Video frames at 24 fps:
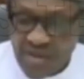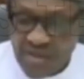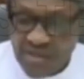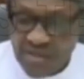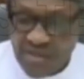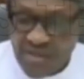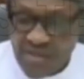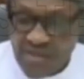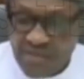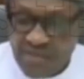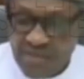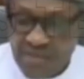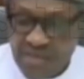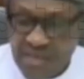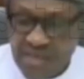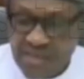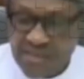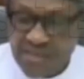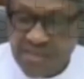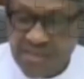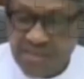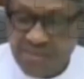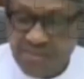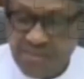And having
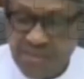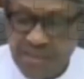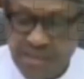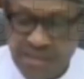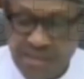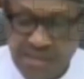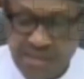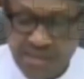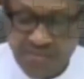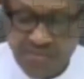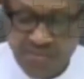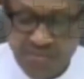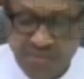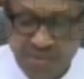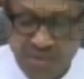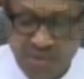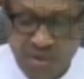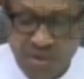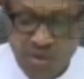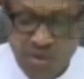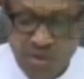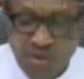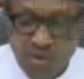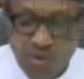accepted them,
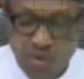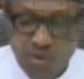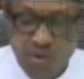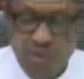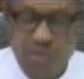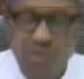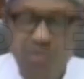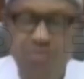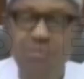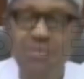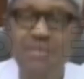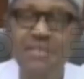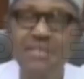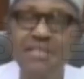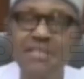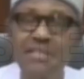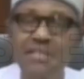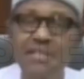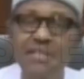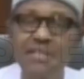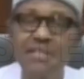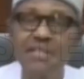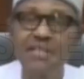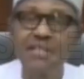we
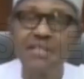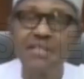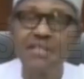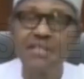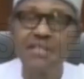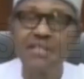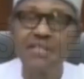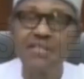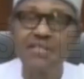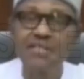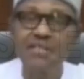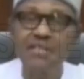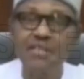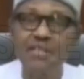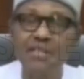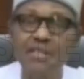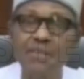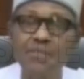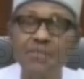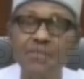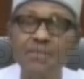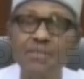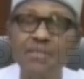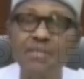immediately
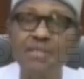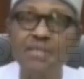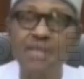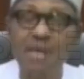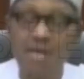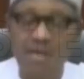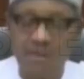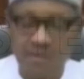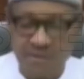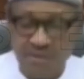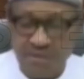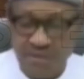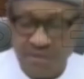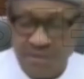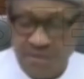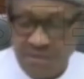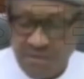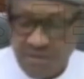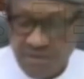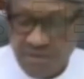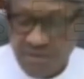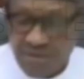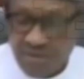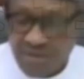scrapped SARS
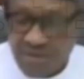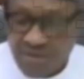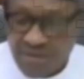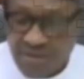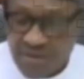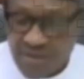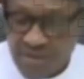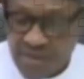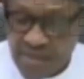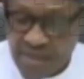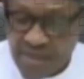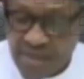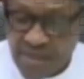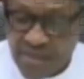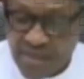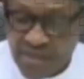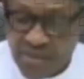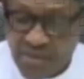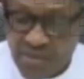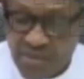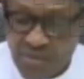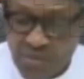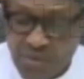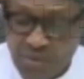
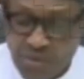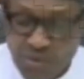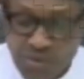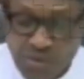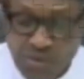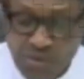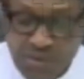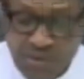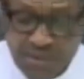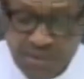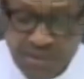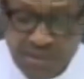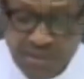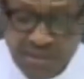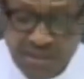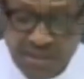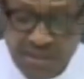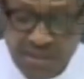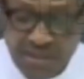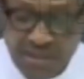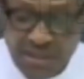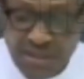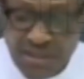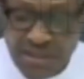and put
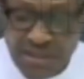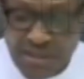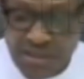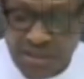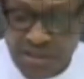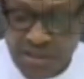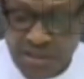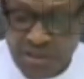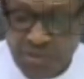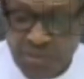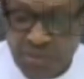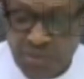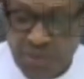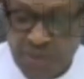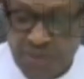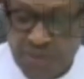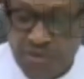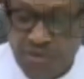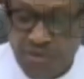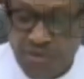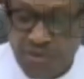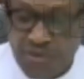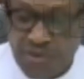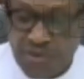measures in
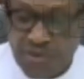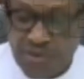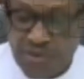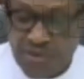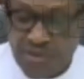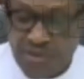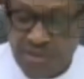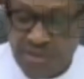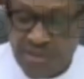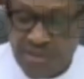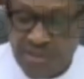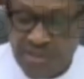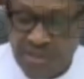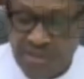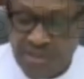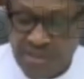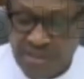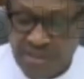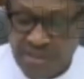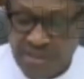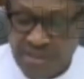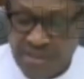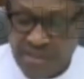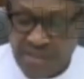place to address
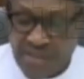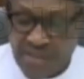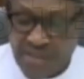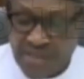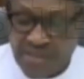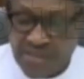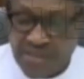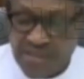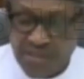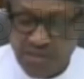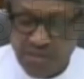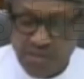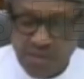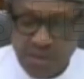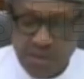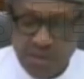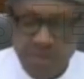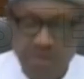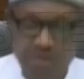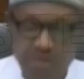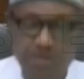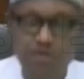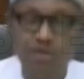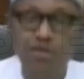the other
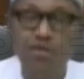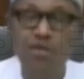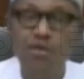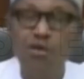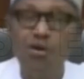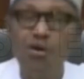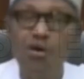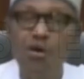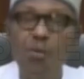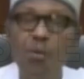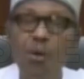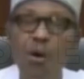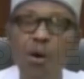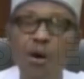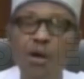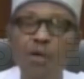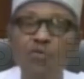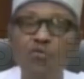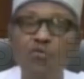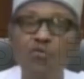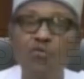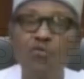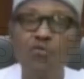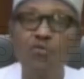demands of
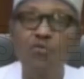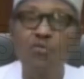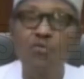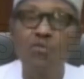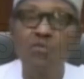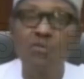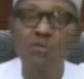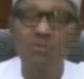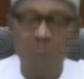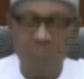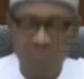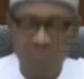our youth.